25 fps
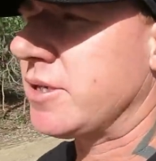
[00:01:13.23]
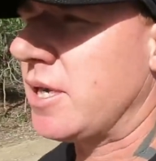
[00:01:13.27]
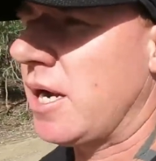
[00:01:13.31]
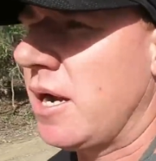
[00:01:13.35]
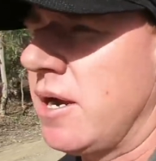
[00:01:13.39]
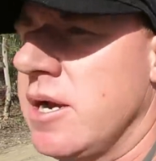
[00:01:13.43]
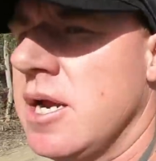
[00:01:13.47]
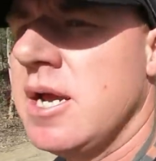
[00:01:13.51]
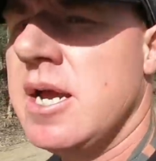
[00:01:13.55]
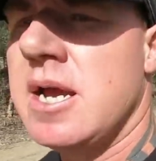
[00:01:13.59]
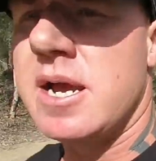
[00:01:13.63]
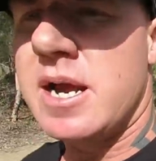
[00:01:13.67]

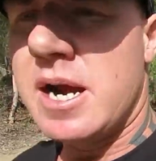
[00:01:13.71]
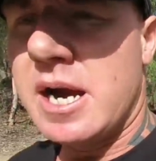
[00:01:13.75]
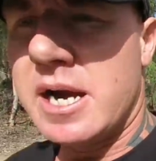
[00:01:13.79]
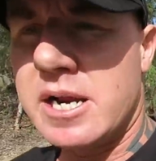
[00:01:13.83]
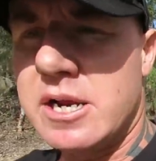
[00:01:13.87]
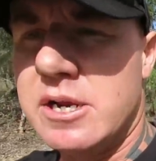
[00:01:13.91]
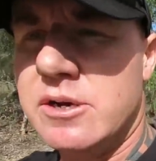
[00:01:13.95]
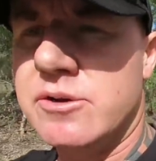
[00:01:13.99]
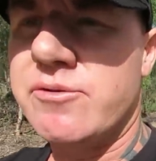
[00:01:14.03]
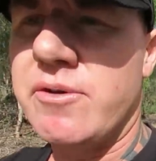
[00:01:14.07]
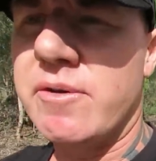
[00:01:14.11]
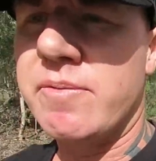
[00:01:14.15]
So
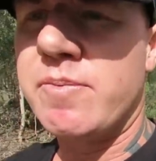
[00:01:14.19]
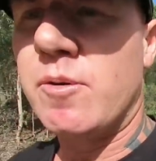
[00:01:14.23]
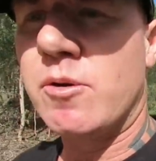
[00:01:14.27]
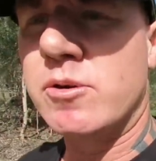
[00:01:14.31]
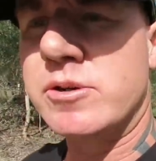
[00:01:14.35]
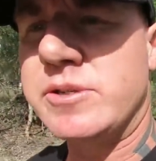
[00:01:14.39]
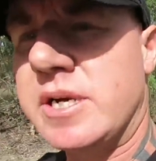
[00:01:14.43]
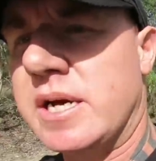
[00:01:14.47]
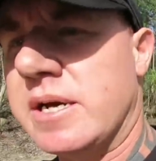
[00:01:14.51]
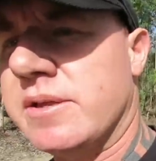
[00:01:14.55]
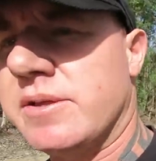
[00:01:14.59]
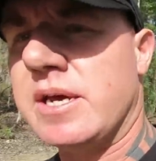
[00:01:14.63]
any of you drift
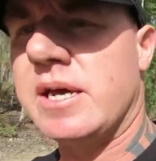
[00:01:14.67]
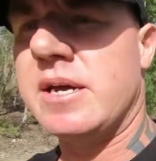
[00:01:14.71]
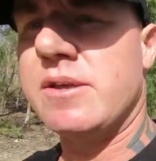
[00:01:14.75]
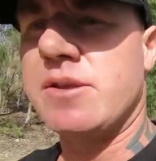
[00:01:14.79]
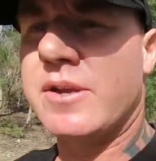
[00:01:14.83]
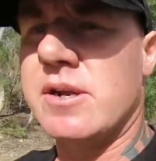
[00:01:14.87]
boys out there